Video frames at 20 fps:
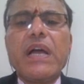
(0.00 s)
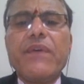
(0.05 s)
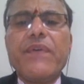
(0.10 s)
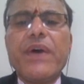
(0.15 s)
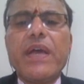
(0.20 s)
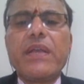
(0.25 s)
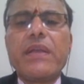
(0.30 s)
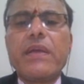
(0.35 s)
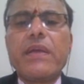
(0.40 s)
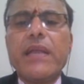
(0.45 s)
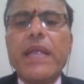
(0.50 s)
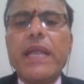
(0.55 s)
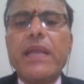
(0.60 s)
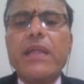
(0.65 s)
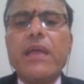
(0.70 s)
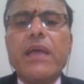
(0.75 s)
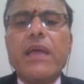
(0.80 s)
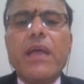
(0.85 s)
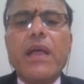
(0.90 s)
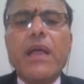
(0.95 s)
govern,
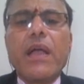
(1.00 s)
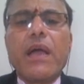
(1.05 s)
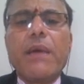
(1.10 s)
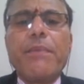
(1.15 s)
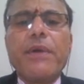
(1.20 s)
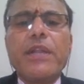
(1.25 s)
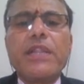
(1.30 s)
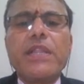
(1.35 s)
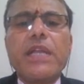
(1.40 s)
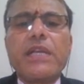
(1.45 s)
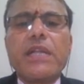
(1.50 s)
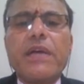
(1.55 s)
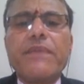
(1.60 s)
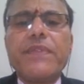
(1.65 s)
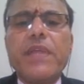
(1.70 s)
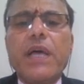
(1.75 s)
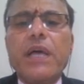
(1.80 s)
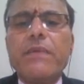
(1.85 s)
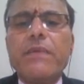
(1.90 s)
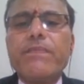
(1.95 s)
right, compared to that
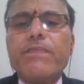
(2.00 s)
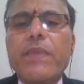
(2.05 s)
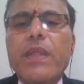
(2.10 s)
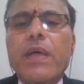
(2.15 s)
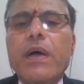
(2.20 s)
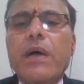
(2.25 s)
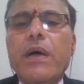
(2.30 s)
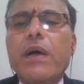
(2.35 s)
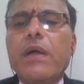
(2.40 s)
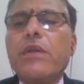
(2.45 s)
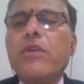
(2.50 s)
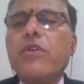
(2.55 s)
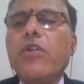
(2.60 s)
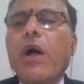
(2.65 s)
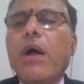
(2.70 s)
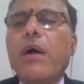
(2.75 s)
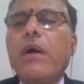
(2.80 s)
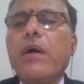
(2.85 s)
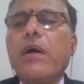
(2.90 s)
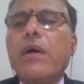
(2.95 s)
of the
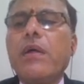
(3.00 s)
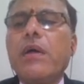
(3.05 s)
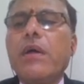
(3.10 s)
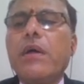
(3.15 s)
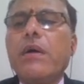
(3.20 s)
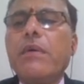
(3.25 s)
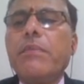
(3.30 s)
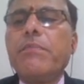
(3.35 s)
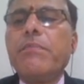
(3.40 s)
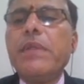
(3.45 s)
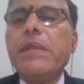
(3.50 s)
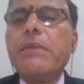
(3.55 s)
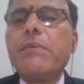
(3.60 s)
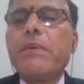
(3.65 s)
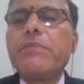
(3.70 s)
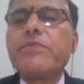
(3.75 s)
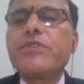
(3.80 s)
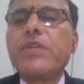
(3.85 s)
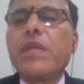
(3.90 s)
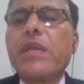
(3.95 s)

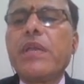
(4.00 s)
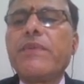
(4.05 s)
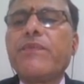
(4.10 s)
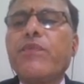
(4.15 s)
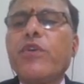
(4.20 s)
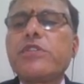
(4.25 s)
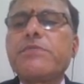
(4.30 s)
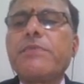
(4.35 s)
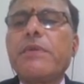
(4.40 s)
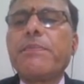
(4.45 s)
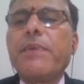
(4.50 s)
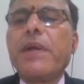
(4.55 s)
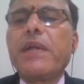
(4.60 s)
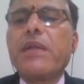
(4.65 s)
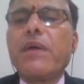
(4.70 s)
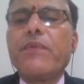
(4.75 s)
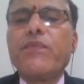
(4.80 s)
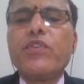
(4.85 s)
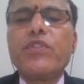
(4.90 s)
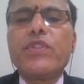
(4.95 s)
minimum shear reinforcement
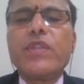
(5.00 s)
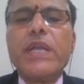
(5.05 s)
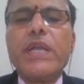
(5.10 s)
point of view